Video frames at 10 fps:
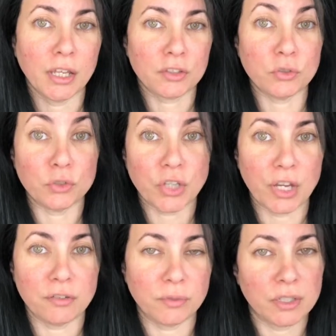to
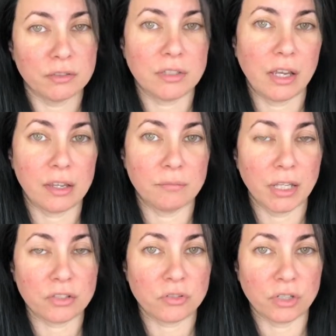shave, because I am
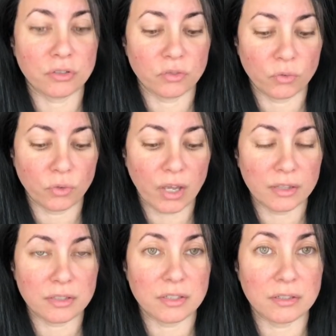not trying to do that.
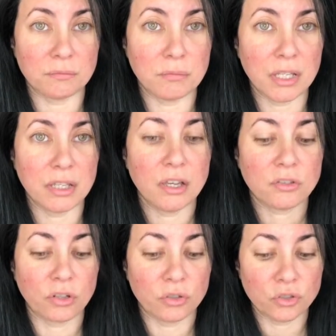This is me.
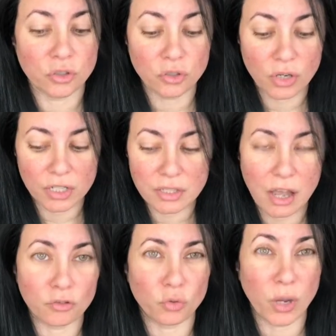So I'm gonna show you guys
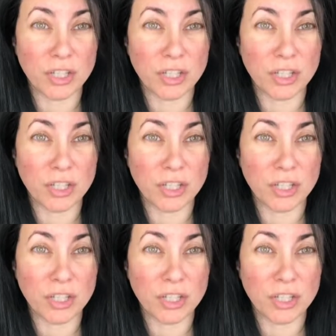how do I